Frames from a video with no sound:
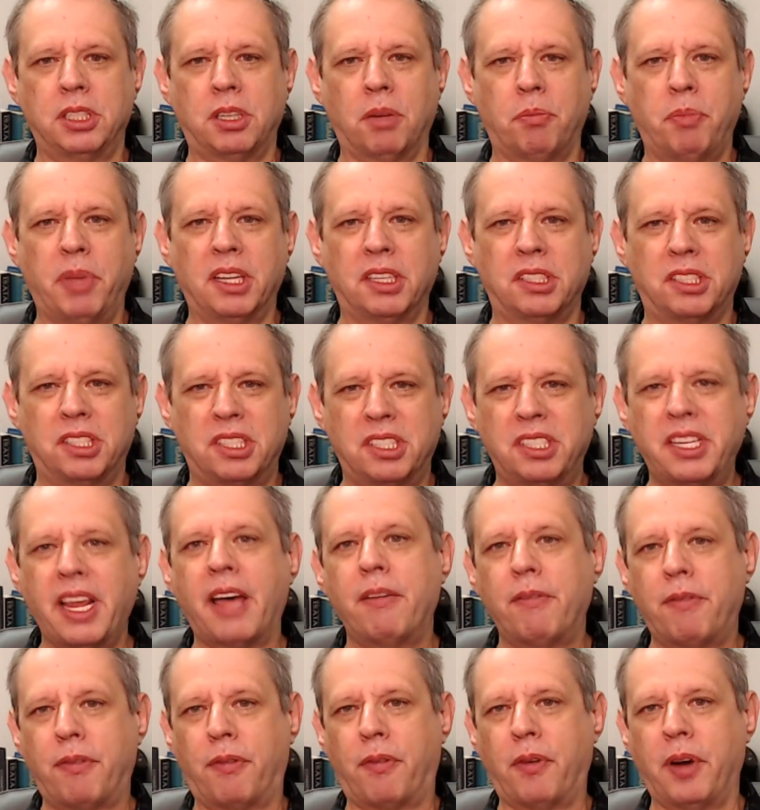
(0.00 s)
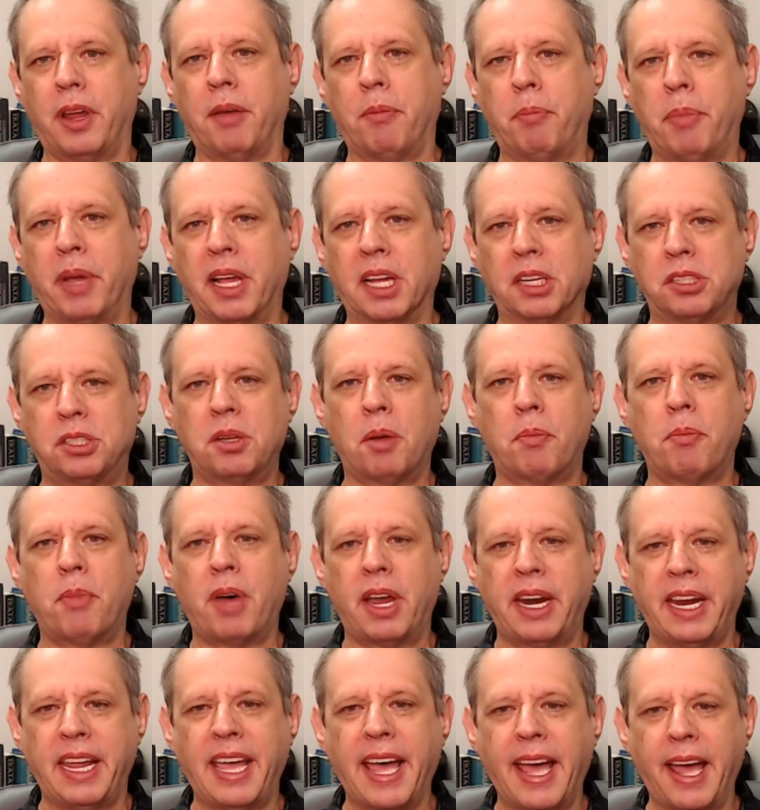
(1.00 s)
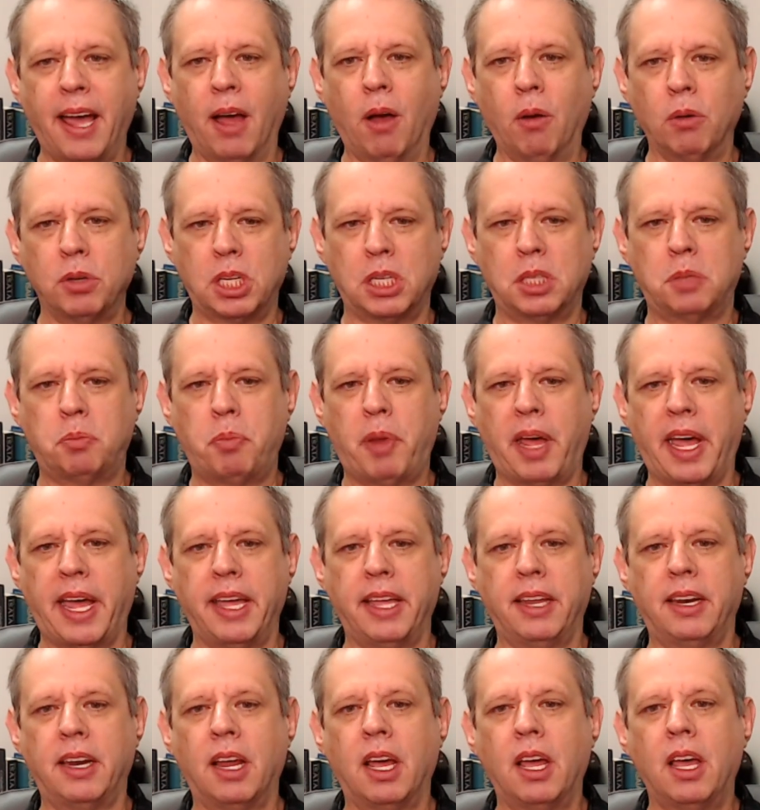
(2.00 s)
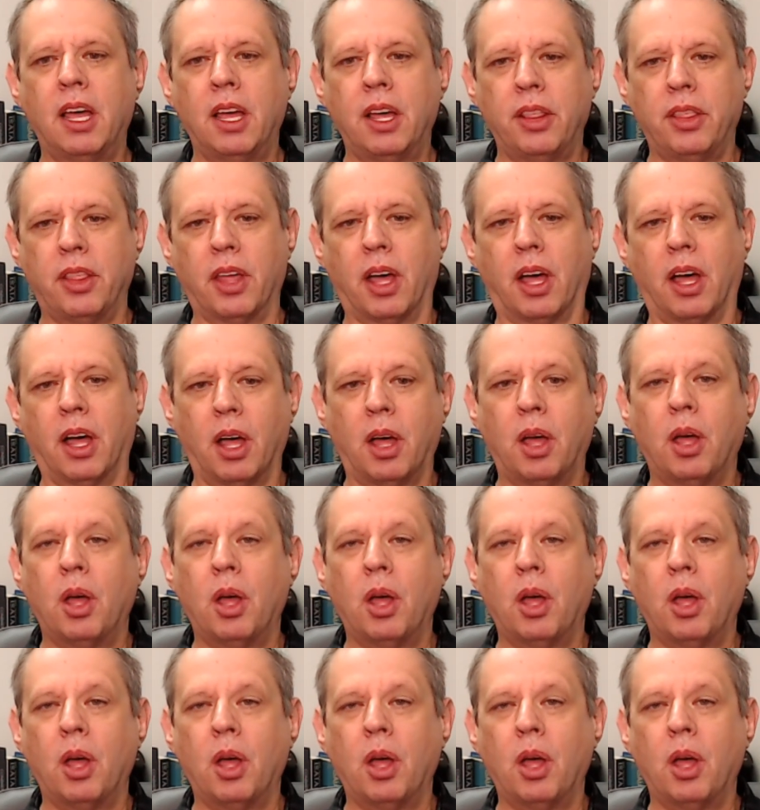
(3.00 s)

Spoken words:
of being set free because somebody else has paid the